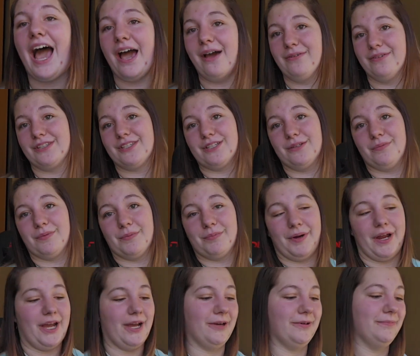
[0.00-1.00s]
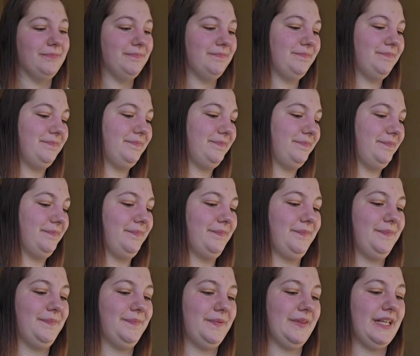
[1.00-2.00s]
I was super proud.
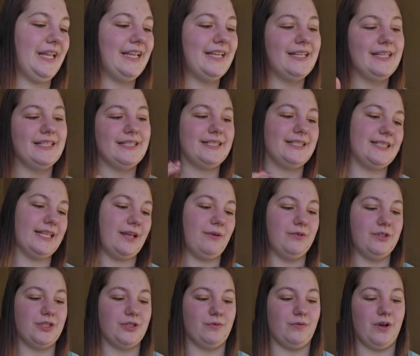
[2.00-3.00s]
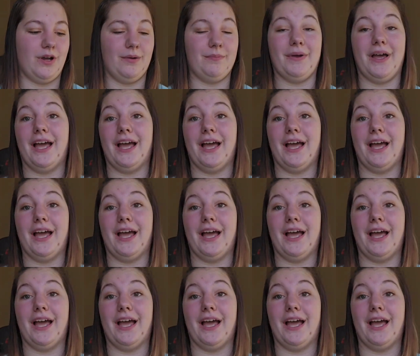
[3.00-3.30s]
say what you want,